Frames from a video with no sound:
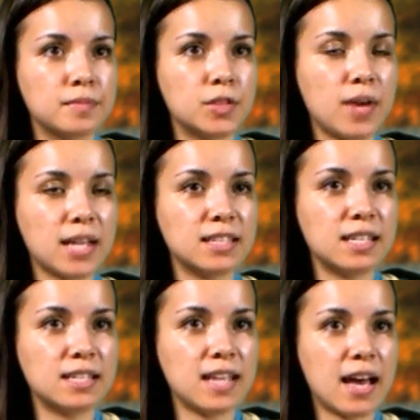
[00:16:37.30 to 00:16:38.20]
Direct
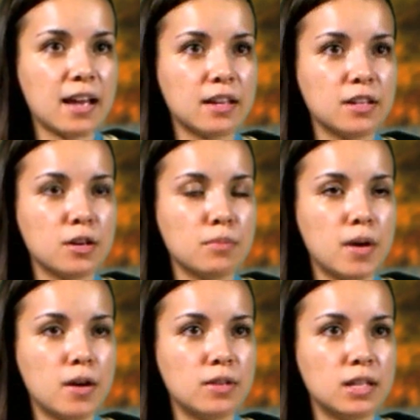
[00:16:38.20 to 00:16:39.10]
an attack at your
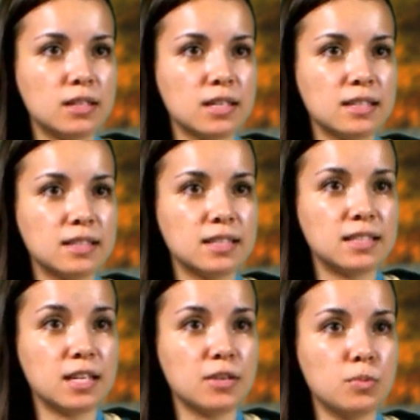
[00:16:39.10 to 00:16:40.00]
opponent's
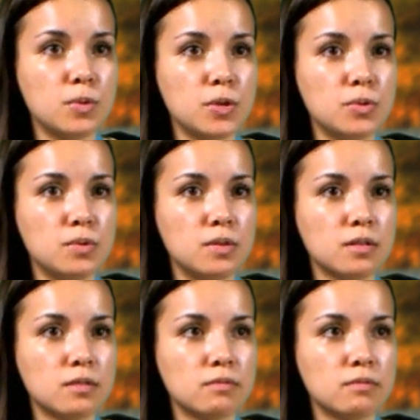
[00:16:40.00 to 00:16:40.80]
existing wound.